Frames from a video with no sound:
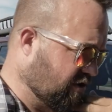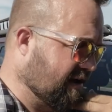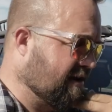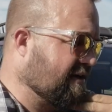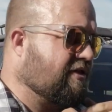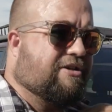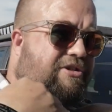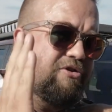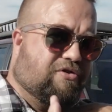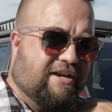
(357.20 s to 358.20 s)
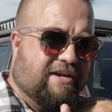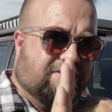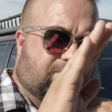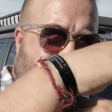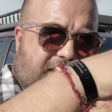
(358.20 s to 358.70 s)
you're down like this, your trachea
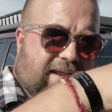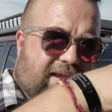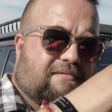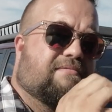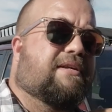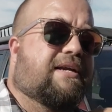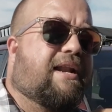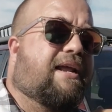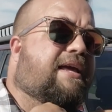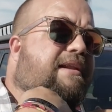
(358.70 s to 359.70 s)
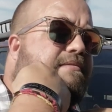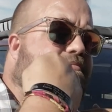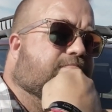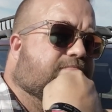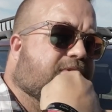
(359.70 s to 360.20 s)
is bending to kind of get
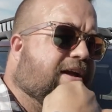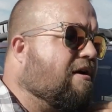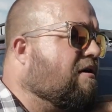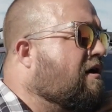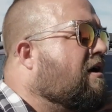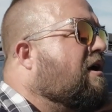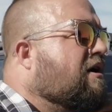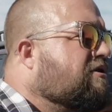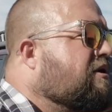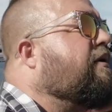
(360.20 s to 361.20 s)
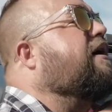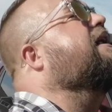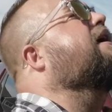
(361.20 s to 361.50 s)
there. So you want to